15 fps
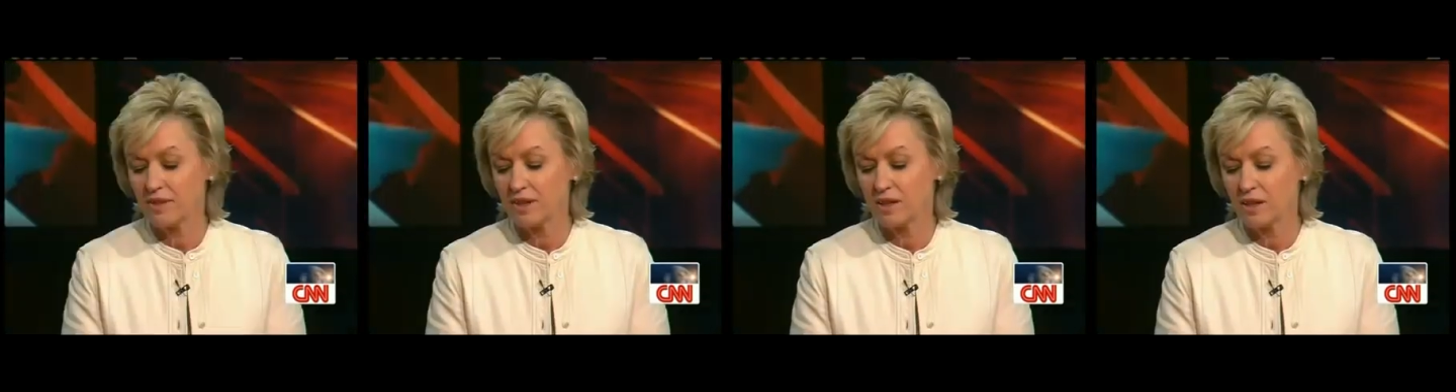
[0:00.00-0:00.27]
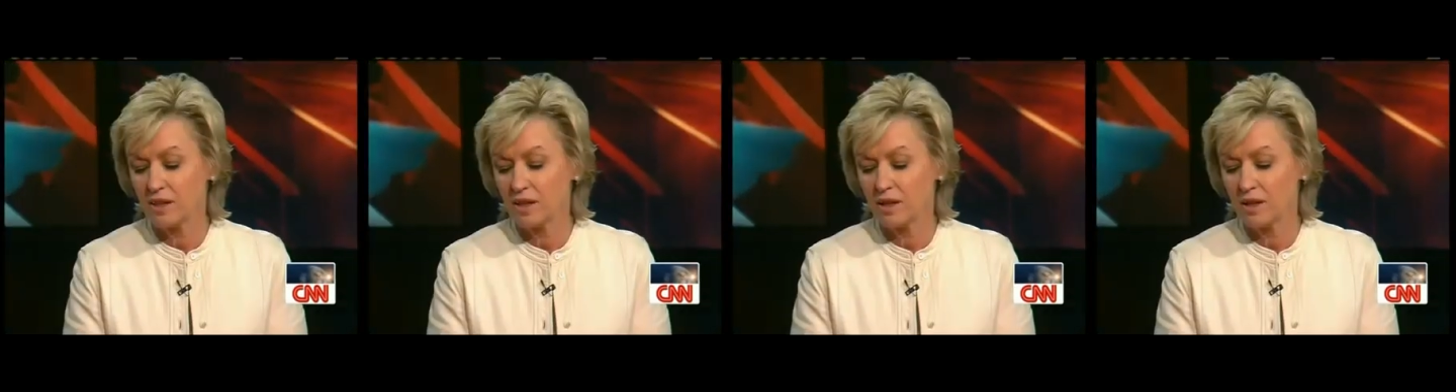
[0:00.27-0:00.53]
think,
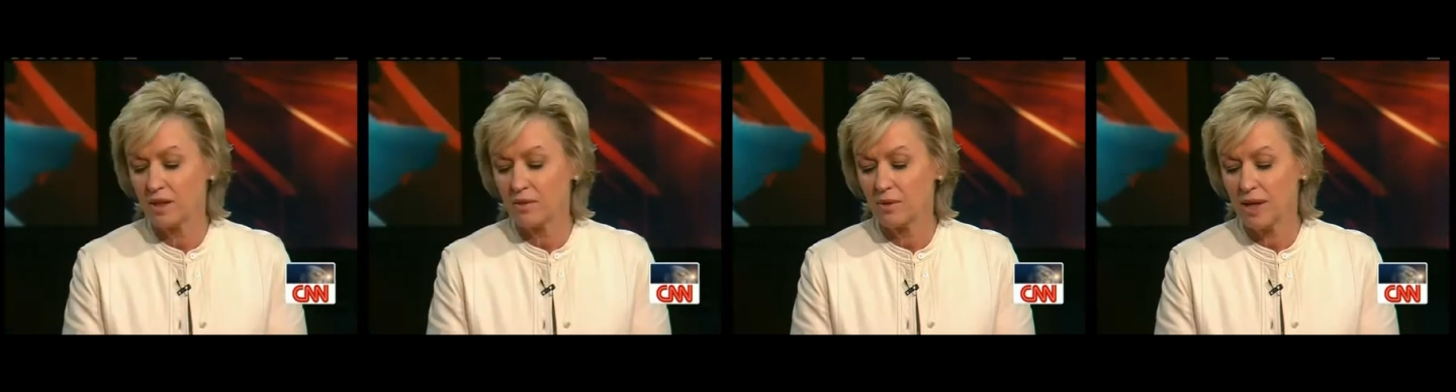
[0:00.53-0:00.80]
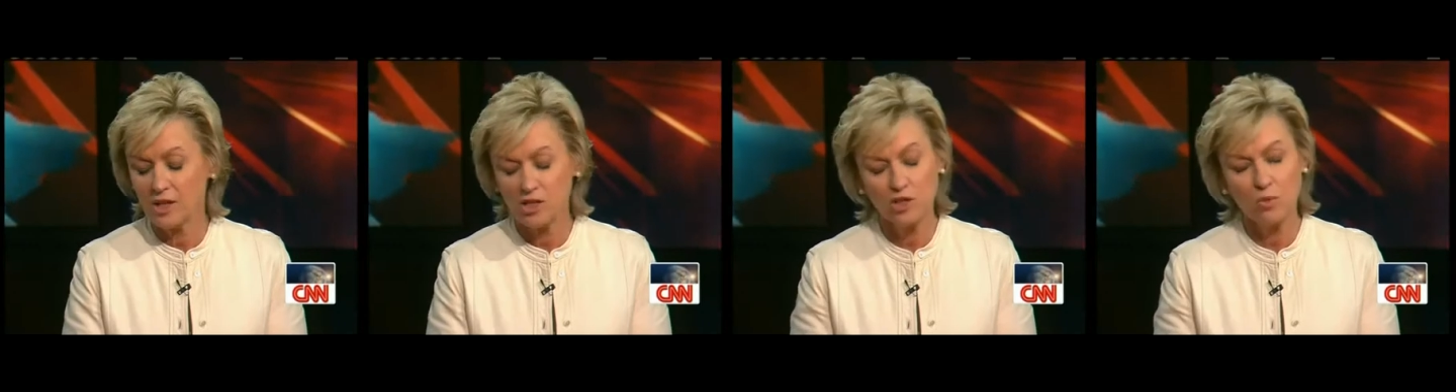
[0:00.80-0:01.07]

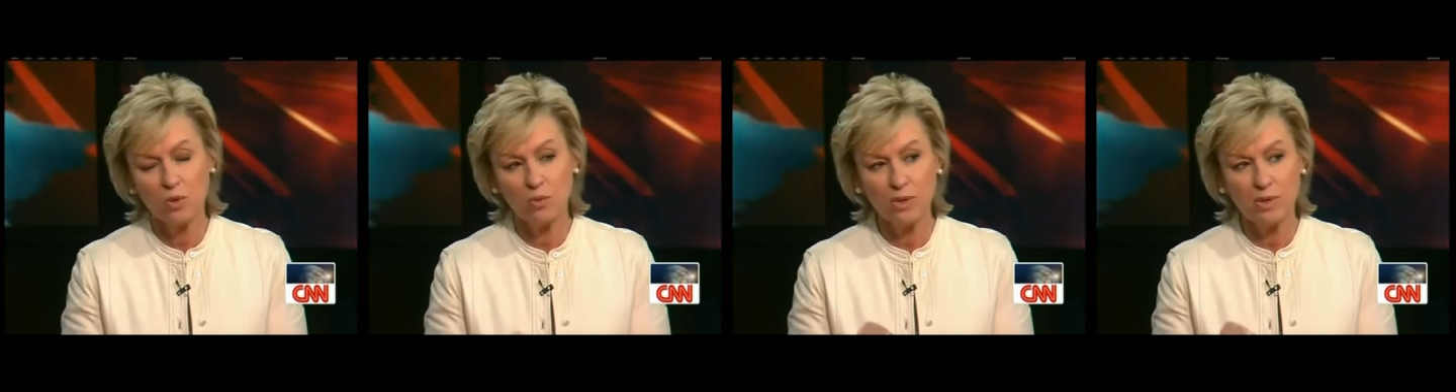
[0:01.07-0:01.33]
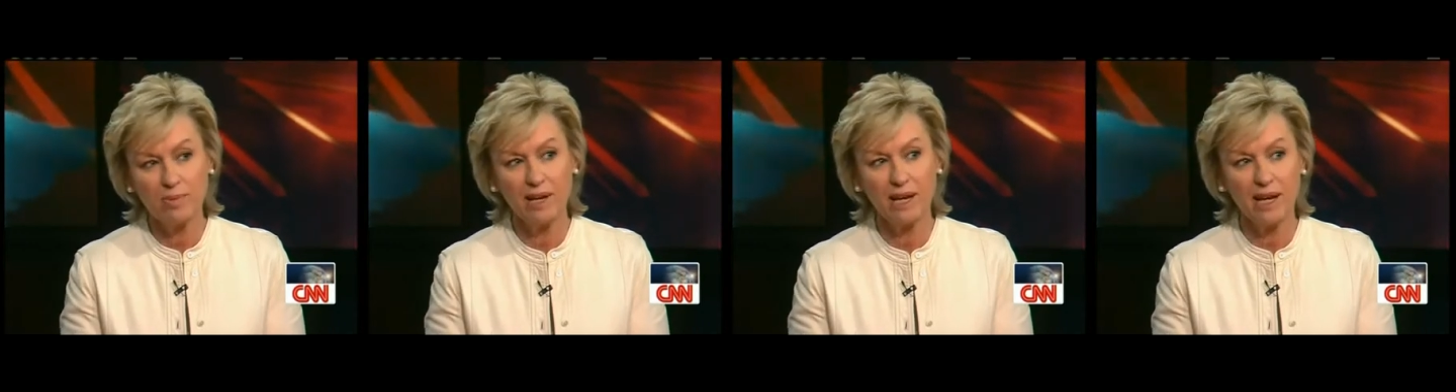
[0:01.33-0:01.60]
actually, when we
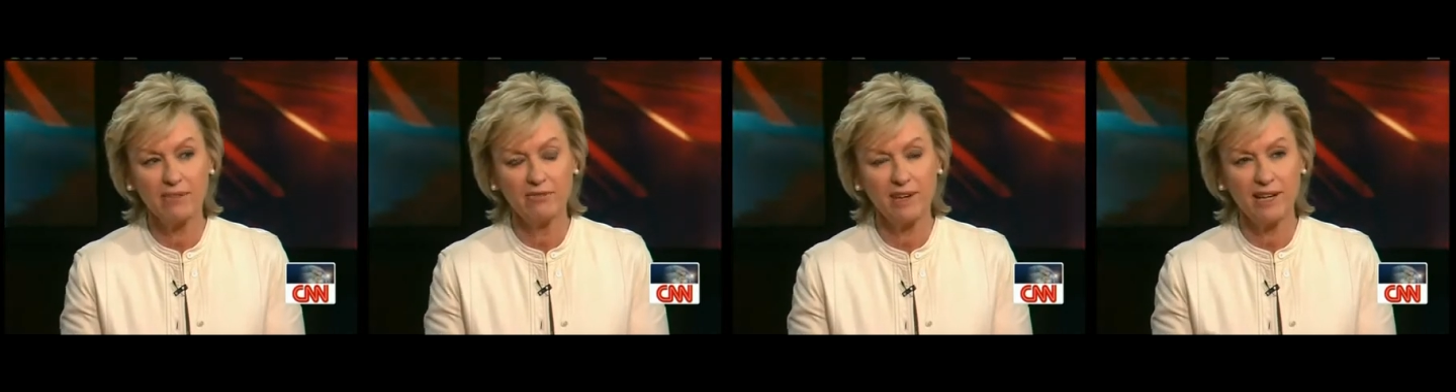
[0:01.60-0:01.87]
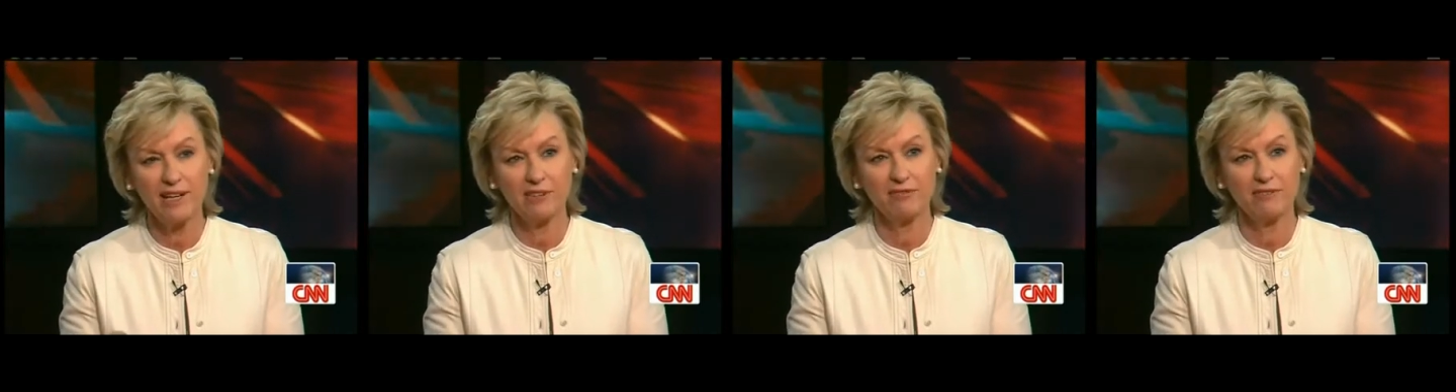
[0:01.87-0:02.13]
began
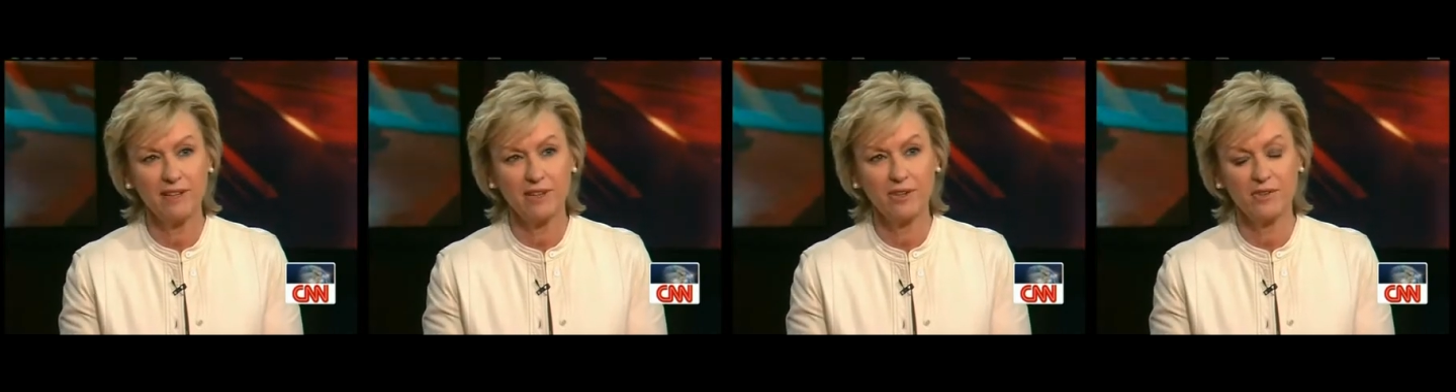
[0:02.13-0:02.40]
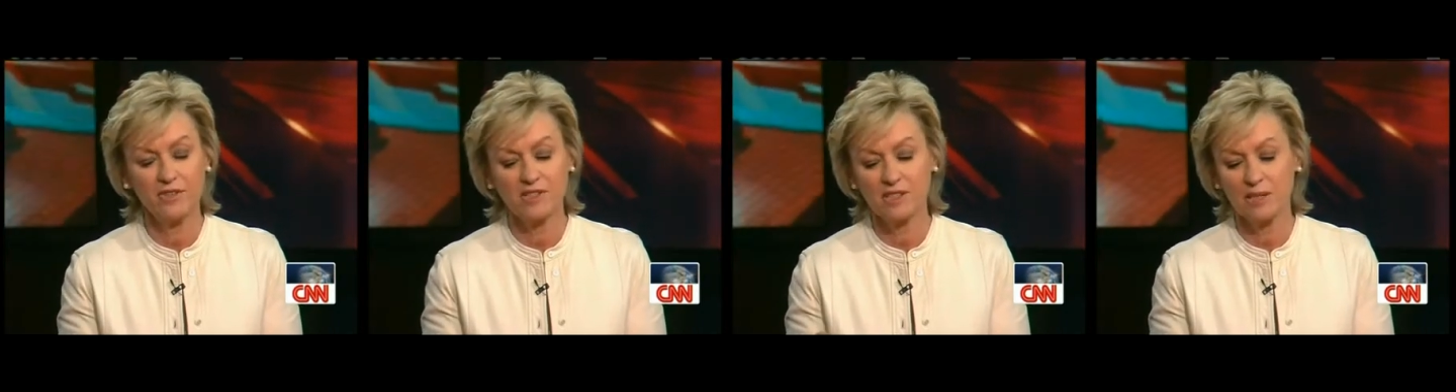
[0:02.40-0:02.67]
Vanity Fair
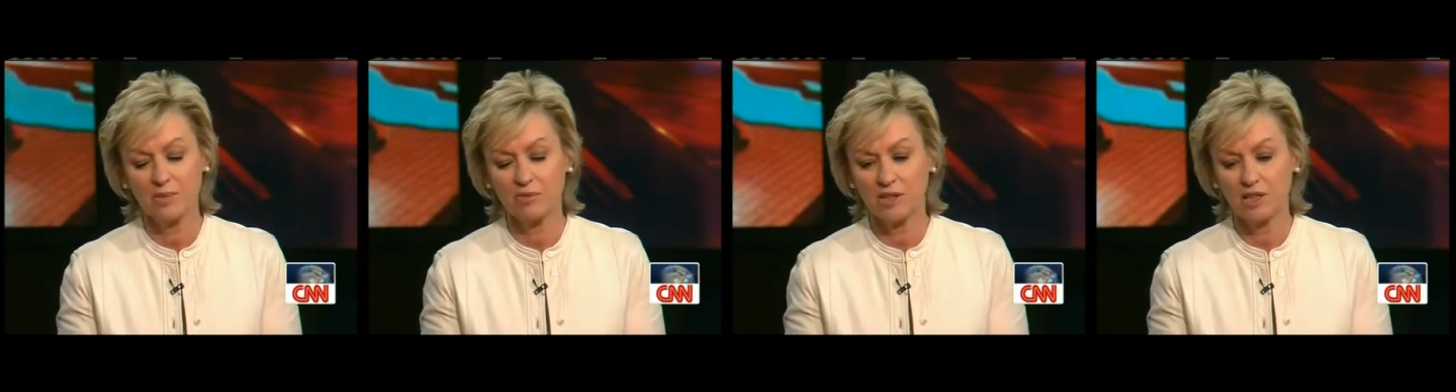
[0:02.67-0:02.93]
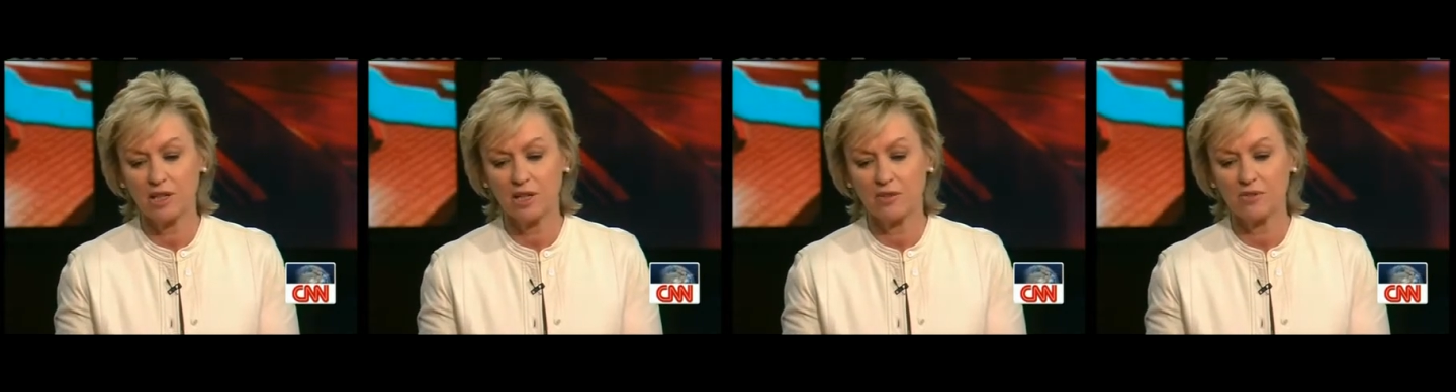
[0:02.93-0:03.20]
and the celebrity
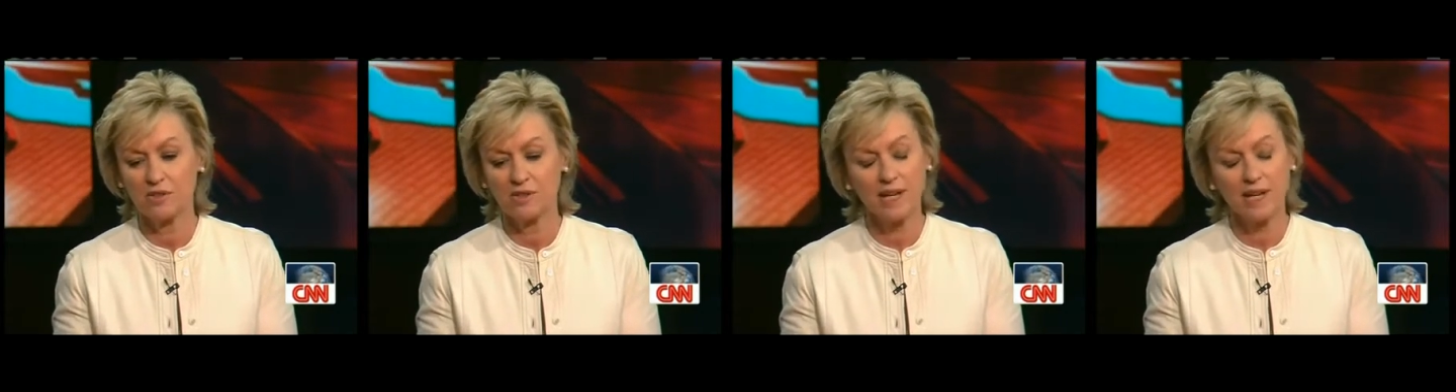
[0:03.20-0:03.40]
covers,